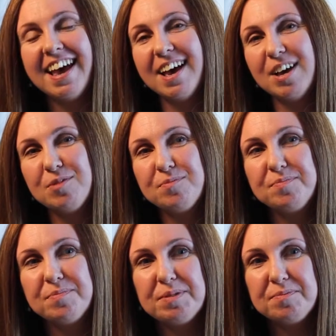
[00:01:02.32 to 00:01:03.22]

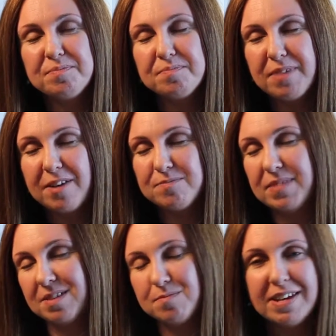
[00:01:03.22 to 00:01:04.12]
but have
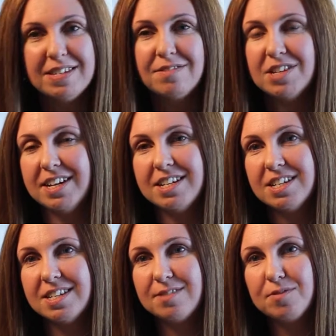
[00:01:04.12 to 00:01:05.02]
made massive
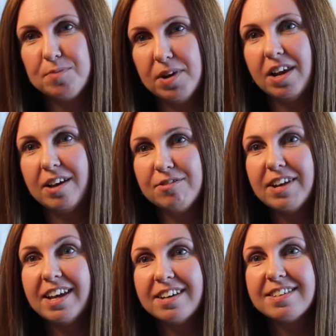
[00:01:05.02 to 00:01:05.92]
changes for my life
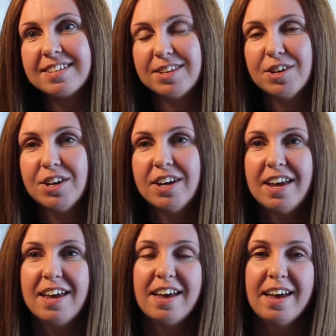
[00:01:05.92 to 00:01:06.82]
now. So
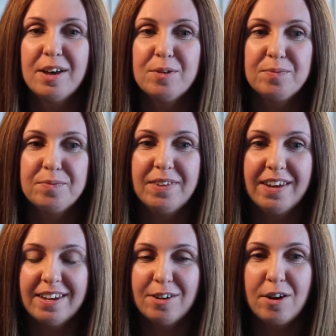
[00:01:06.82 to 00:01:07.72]

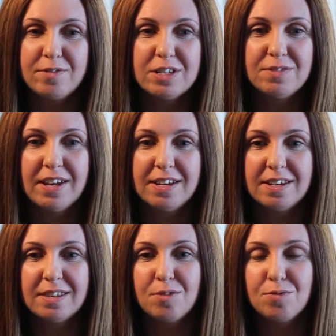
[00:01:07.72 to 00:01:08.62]
I've just found
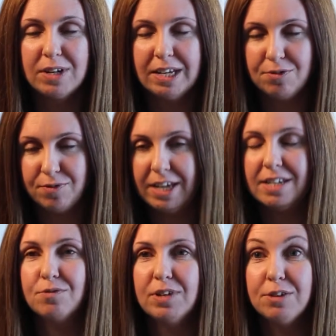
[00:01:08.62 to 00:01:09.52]
it a really
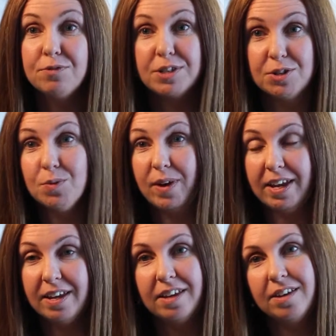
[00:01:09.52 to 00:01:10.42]
effective, really efficient
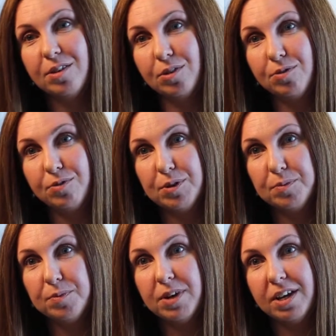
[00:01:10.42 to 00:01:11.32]
way
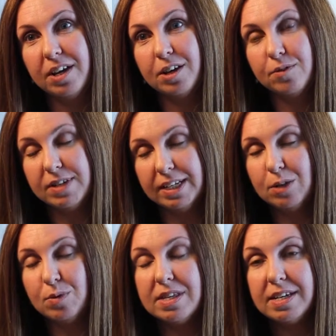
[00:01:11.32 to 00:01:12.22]
of
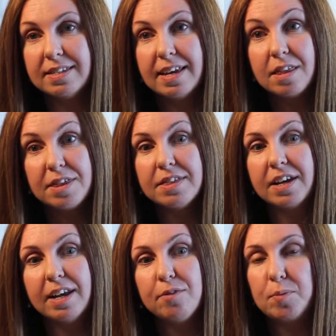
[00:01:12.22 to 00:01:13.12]
dealing with things. And the thing that
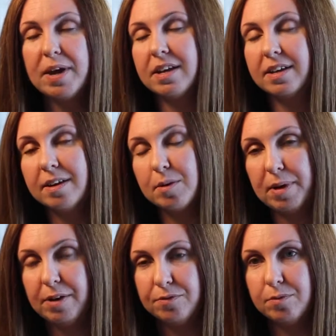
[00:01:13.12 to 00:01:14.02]
I love about it,
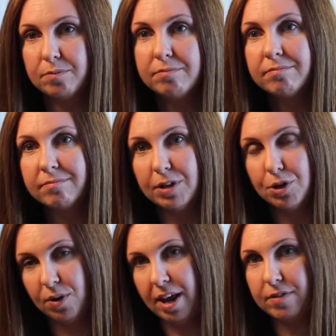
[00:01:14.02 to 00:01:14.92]
apart from
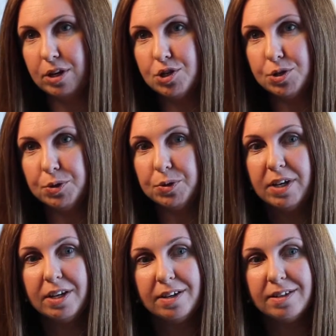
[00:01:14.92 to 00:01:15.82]
not having to
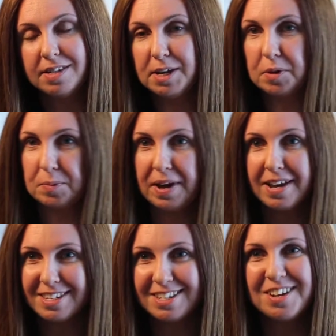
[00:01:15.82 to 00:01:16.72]
dig up the
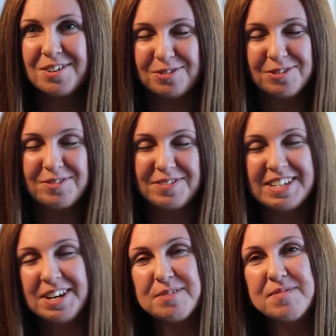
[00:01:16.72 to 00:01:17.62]
past all of the
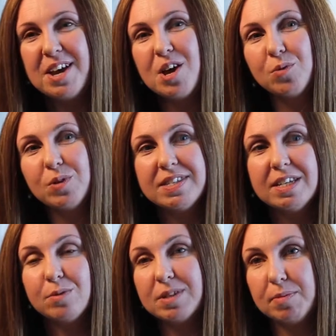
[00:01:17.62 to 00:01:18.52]
time, was
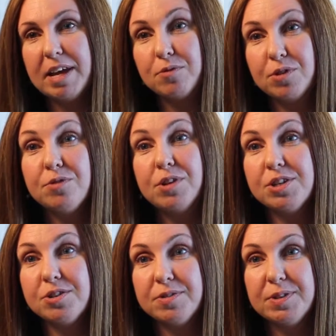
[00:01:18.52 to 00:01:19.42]
that it was a plan for the
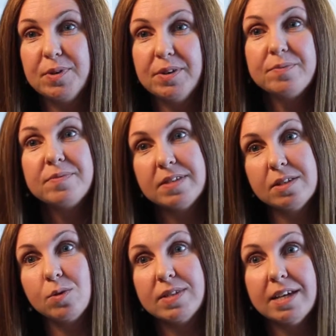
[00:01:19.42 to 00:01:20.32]
future as well.
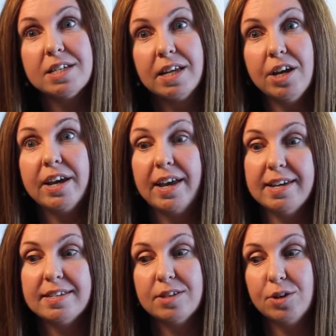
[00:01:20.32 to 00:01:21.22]
So it was actually,
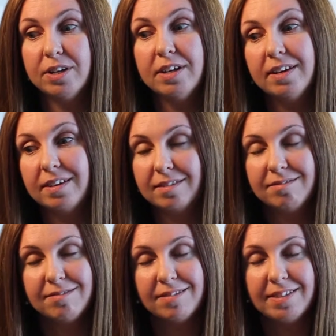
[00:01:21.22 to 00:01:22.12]
okay, so
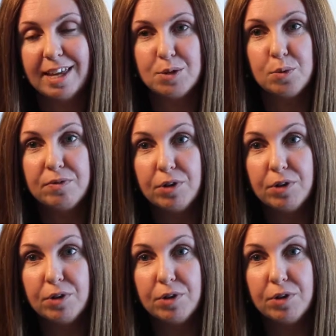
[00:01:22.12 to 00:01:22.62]
that's what we've